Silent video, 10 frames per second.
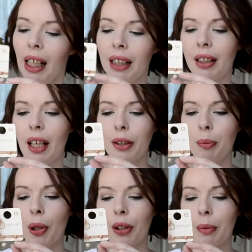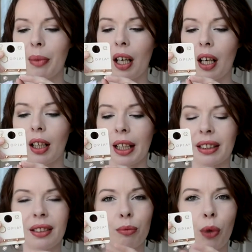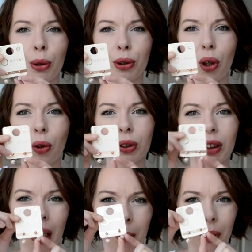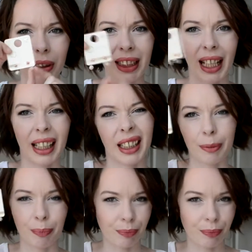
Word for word: and the bottom are like rose gold diamante